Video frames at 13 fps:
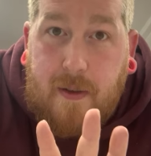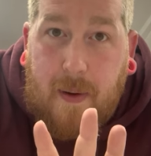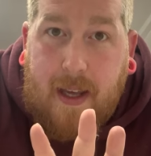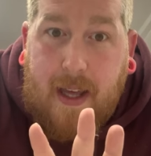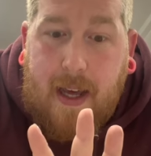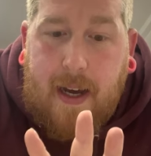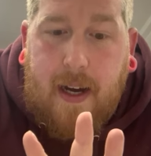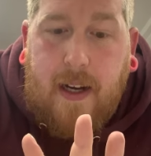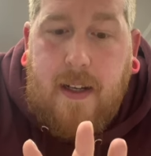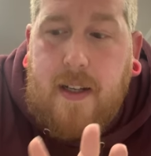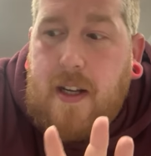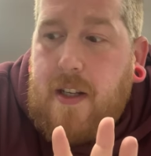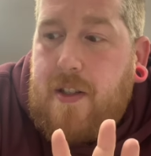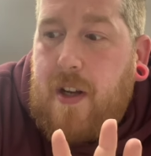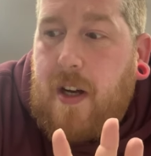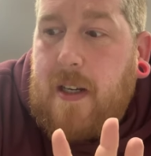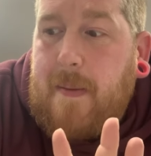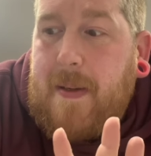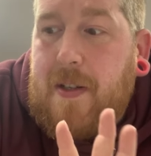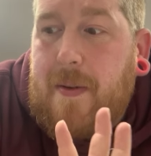IKEA, so I'm going
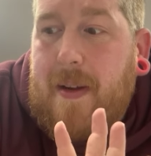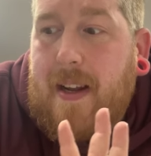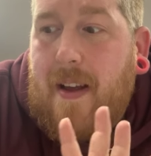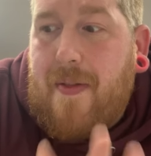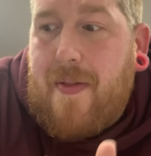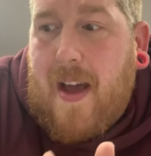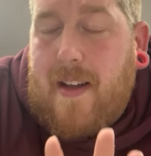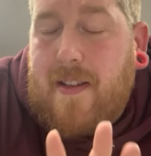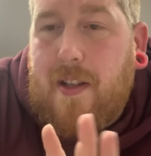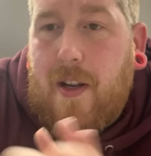to be doing that.